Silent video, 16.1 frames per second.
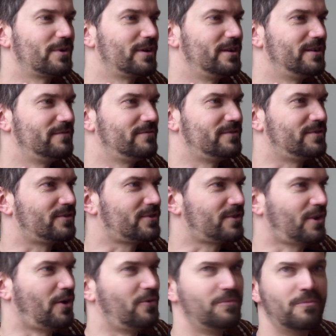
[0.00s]
we're going to
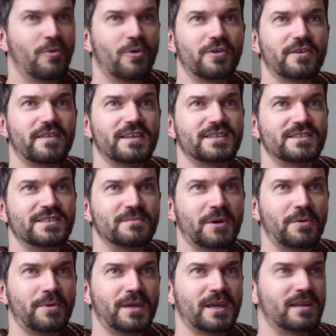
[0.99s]
go more into this in
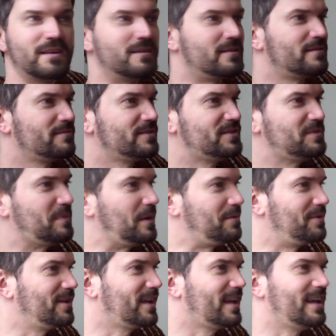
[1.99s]
my weekend. It's
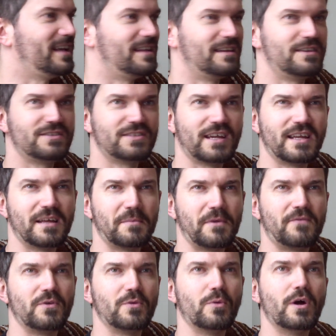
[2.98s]
pay what you can. You sign
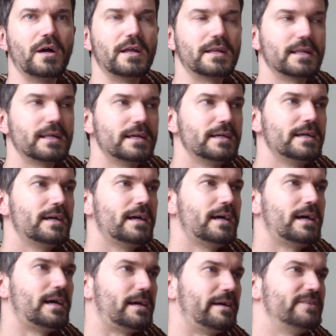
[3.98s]
up if you want.
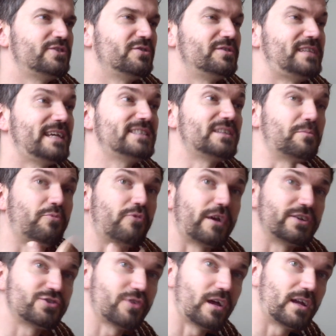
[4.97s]
So it takes the
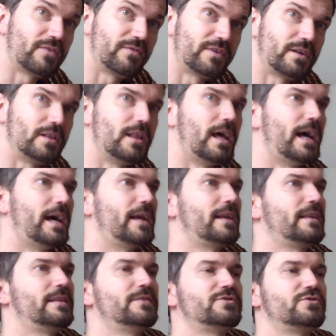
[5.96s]
pressure out of it a
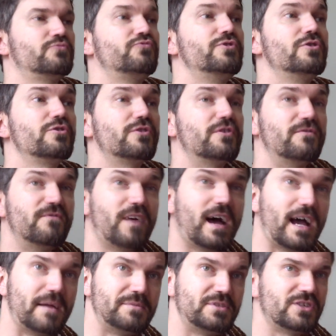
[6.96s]
lot. There's real good
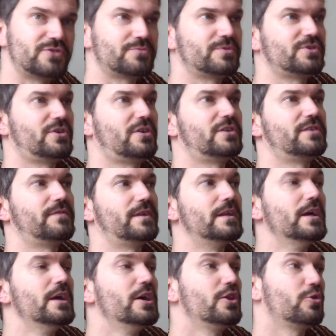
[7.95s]
vibes as a result of
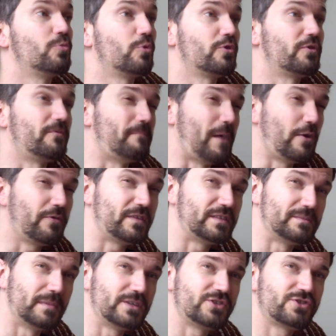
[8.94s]
it. The word of mouth
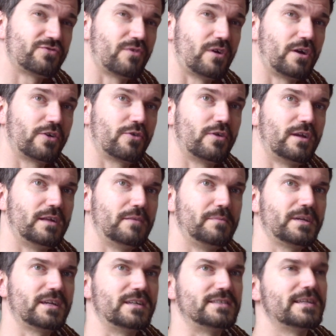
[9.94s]
is much stronger on
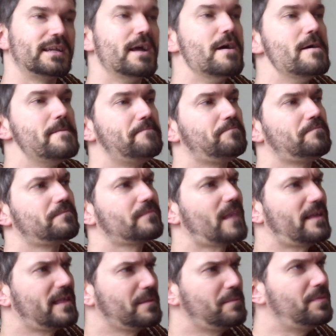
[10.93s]
it because
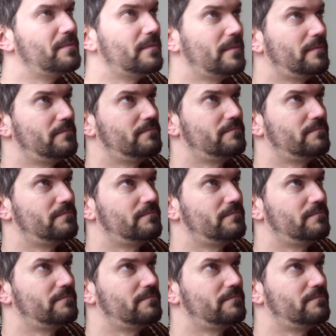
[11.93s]
I think